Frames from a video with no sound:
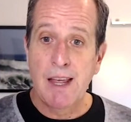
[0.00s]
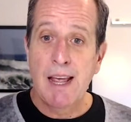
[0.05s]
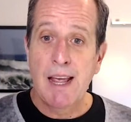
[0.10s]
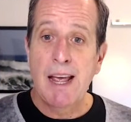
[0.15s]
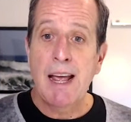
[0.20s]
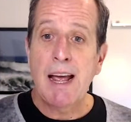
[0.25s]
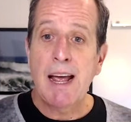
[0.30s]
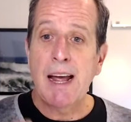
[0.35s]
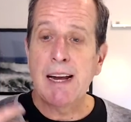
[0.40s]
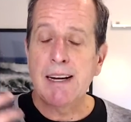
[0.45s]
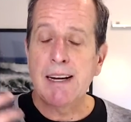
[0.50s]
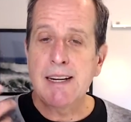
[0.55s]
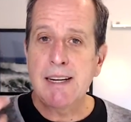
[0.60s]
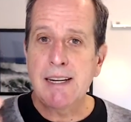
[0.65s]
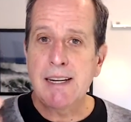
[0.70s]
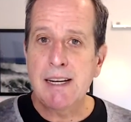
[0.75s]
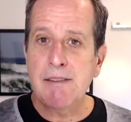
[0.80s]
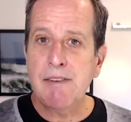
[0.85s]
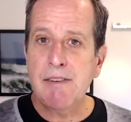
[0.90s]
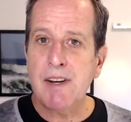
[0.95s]
and give
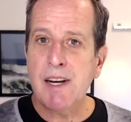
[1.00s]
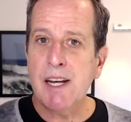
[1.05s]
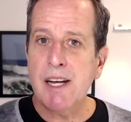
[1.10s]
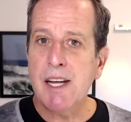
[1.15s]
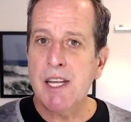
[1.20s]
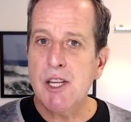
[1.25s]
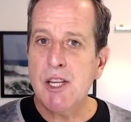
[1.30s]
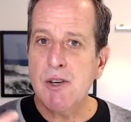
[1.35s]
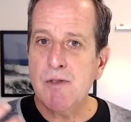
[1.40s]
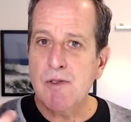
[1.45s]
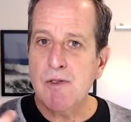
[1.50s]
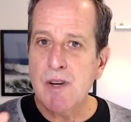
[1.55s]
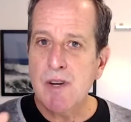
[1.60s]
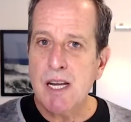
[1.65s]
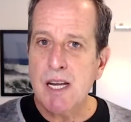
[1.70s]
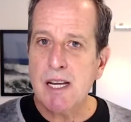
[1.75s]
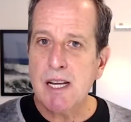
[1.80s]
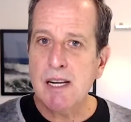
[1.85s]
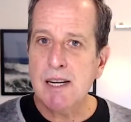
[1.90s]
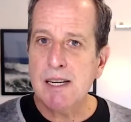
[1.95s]
it a
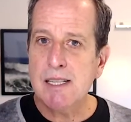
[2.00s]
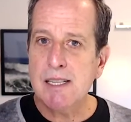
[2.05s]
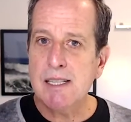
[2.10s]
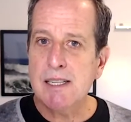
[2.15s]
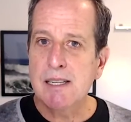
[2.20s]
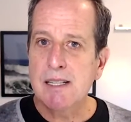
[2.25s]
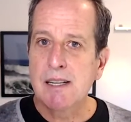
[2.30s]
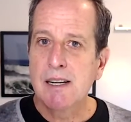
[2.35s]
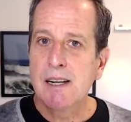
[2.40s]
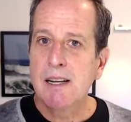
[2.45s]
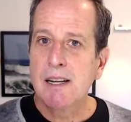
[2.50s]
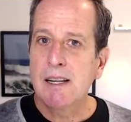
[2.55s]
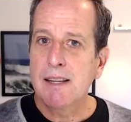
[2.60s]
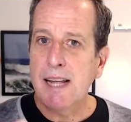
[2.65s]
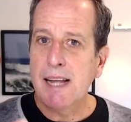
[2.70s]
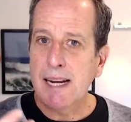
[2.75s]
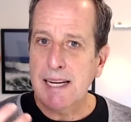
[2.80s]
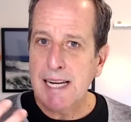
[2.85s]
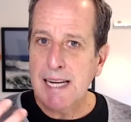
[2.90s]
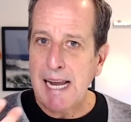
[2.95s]
uniqueness that
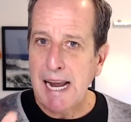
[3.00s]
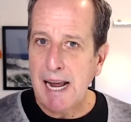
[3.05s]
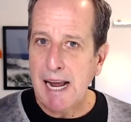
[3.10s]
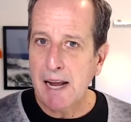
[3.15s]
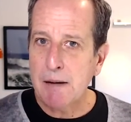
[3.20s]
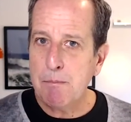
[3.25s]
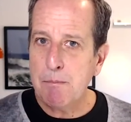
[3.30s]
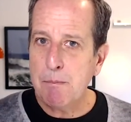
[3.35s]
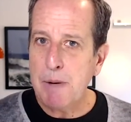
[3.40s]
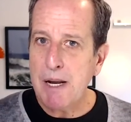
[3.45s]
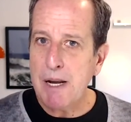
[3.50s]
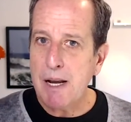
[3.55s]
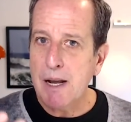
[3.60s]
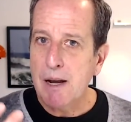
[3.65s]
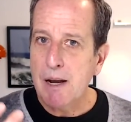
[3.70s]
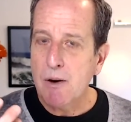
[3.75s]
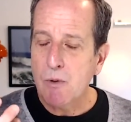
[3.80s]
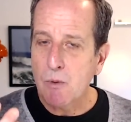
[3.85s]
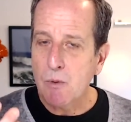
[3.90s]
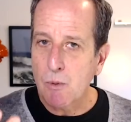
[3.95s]
can't be
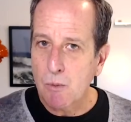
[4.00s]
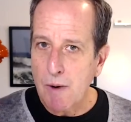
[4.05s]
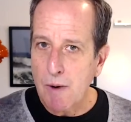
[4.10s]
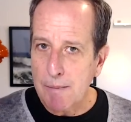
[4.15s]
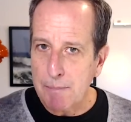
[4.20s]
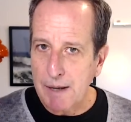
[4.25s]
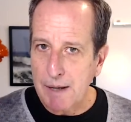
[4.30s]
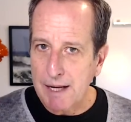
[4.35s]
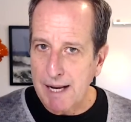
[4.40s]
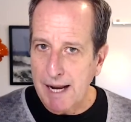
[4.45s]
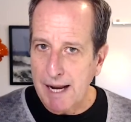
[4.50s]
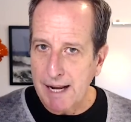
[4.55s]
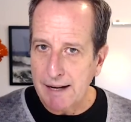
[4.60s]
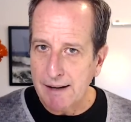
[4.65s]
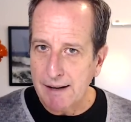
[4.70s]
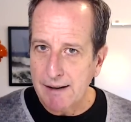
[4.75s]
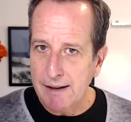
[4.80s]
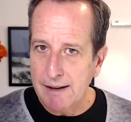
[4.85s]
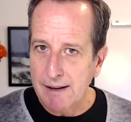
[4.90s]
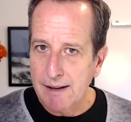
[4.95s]
replicated,
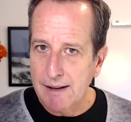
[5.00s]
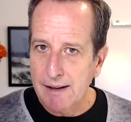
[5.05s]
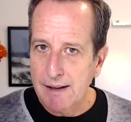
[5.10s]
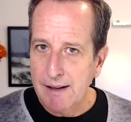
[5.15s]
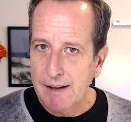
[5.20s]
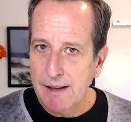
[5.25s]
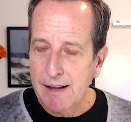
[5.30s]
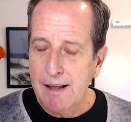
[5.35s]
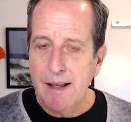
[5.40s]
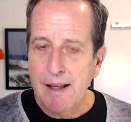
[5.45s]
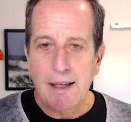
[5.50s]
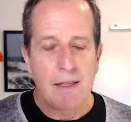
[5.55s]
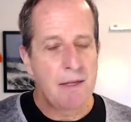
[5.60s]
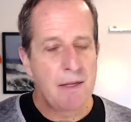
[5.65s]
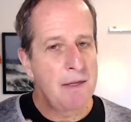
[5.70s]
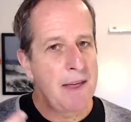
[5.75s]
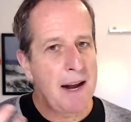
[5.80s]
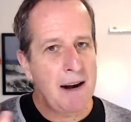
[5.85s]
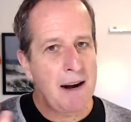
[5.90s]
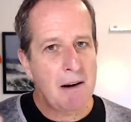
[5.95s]

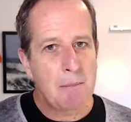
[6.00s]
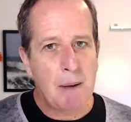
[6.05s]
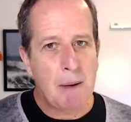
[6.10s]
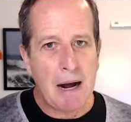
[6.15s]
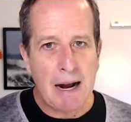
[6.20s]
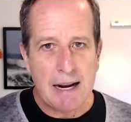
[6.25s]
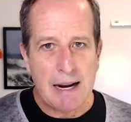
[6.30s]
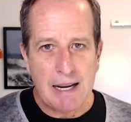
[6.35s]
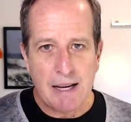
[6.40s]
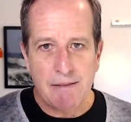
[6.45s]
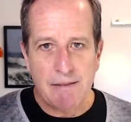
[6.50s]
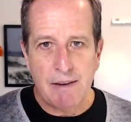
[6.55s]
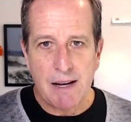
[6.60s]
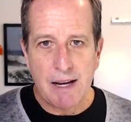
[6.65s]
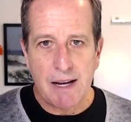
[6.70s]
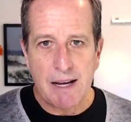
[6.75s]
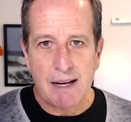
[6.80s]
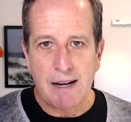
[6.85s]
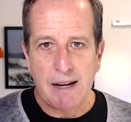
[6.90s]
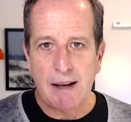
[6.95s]
thereby giving
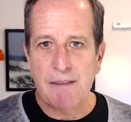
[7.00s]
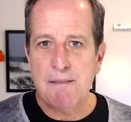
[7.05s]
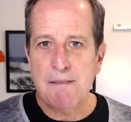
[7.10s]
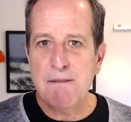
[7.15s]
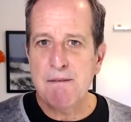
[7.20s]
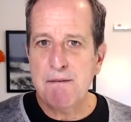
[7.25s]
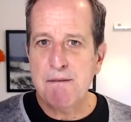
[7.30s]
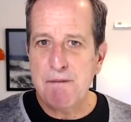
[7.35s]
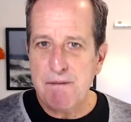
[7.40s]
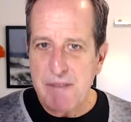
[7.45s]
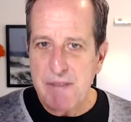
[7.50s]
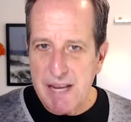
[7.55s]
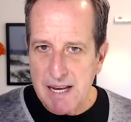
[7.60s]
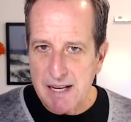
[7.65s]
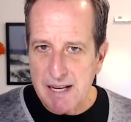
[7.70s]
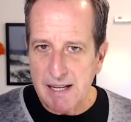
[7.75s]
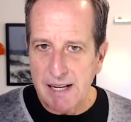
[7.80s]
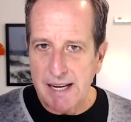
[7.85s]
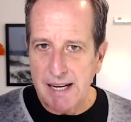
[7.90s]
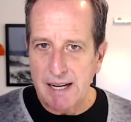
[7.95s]
it a
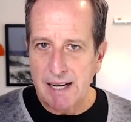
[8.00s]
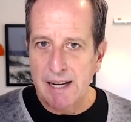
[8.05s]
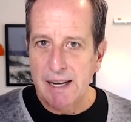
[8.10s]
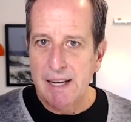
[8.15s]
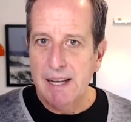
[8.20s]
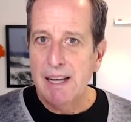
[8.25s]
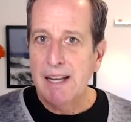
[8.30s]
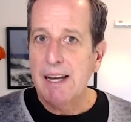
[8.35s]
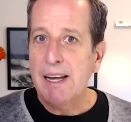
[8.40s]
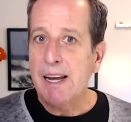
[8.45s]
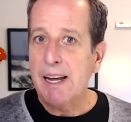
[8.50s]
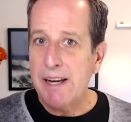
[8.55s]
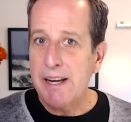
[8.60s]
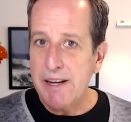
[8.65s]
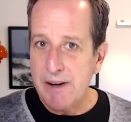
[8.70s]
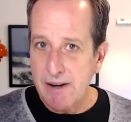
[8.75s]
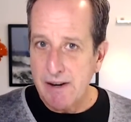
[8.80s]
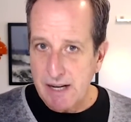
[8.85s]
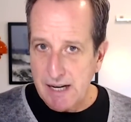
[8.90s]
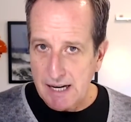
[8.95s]
feeling in
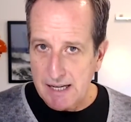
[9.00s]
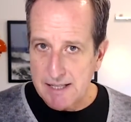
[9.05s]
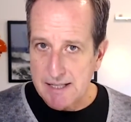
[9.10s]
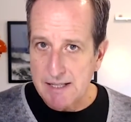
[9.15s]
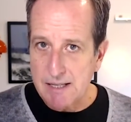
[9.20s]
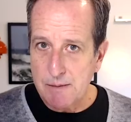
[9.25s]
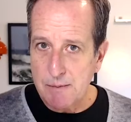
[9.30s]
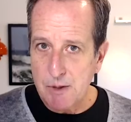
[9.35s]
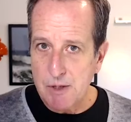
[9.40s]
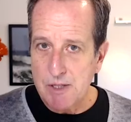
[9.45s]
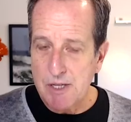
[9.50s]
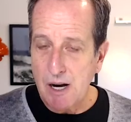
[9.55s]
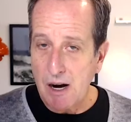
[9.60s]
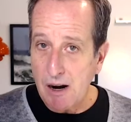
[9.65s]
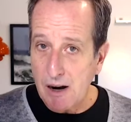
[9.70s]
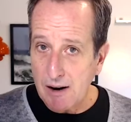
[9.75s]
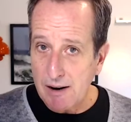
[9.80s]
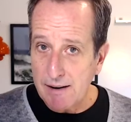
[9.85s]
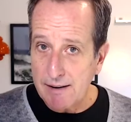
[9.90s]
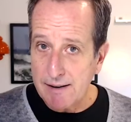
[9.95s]
your customer's
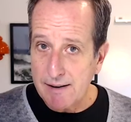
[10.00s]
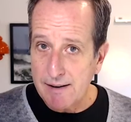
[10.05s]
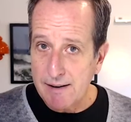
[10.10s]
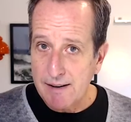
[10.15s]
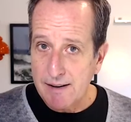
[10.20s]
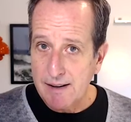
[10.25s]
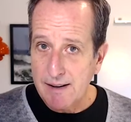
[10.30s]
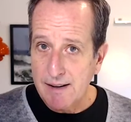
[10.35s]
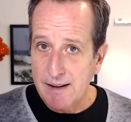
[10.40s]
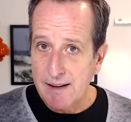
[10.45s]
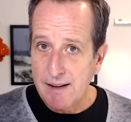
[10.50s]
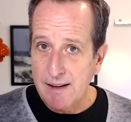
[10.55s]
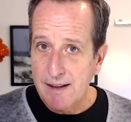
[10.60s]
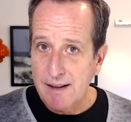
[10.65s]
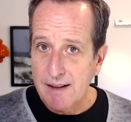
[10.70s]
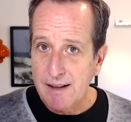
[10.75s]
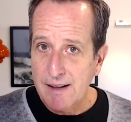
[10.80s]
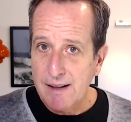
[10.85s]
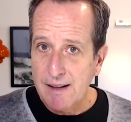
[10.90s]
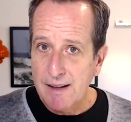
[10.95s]
heart
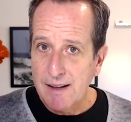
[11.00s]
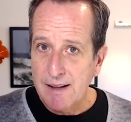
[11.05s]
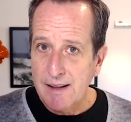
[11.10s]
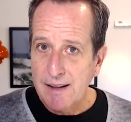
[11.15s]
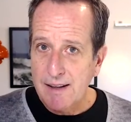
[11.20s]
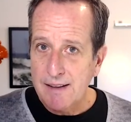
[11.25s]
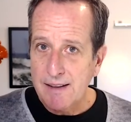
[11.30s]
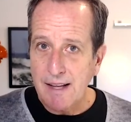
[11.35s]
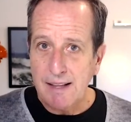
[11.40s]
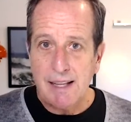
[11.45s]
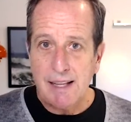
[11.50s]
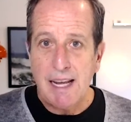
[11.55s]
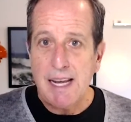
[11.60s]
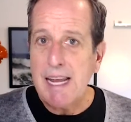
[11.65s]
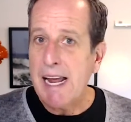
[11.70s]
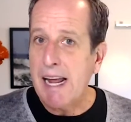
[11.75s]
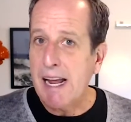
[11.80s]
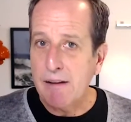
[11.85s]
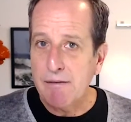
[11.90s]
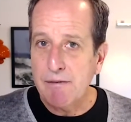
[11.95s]
that they
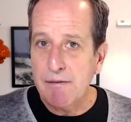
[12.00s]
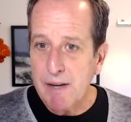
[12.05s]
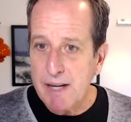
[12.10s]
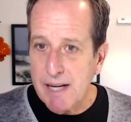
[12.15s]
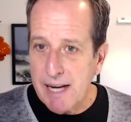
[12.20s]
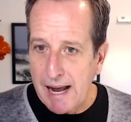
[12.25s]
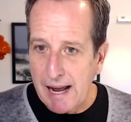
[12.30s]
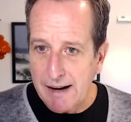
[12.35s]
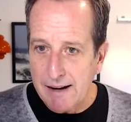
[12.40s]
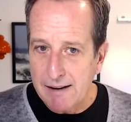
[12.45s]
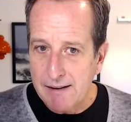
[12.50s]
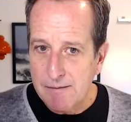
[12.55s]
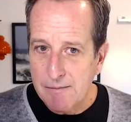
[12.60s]
can't forget.